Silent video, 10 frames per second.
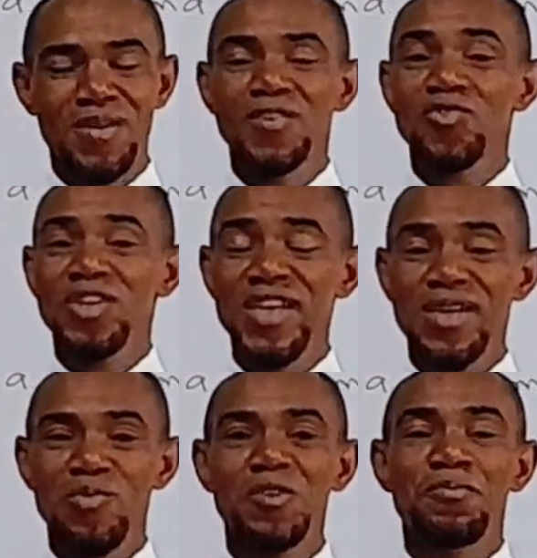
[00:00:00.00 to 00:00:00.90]
Today,
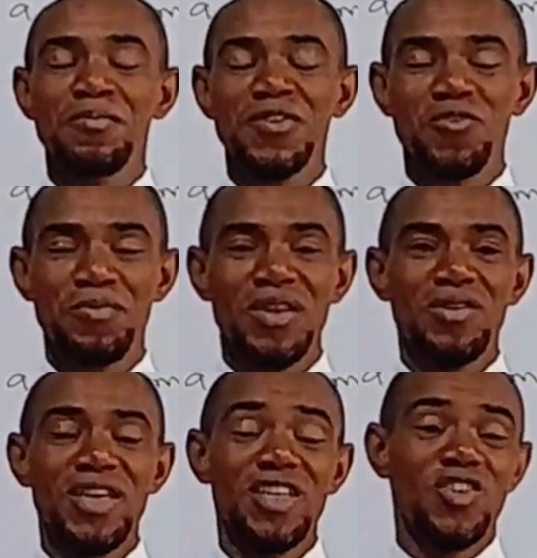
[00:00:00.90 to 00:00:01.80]
which promises to be
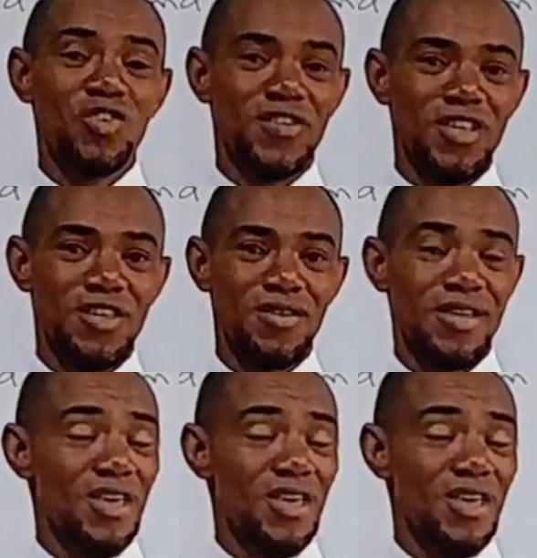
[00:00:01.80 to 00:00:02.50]
another interesting,